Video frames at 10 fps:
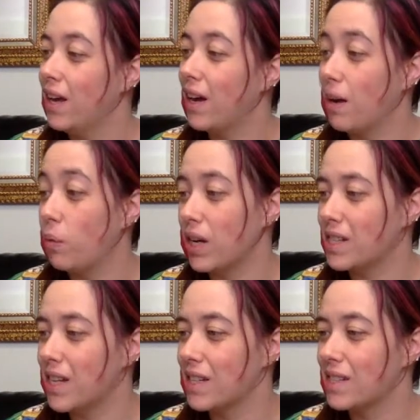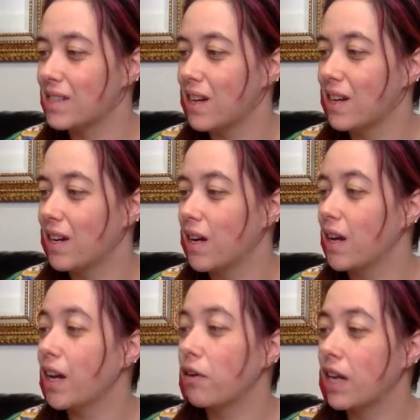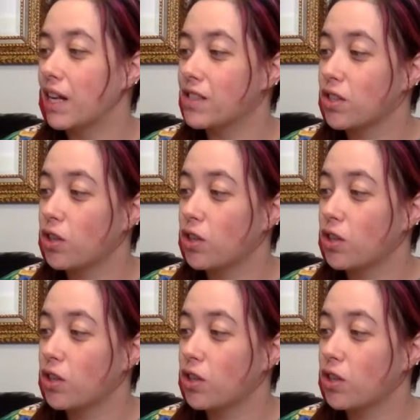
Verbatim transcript: Uh, what it says. Uh, ingredients.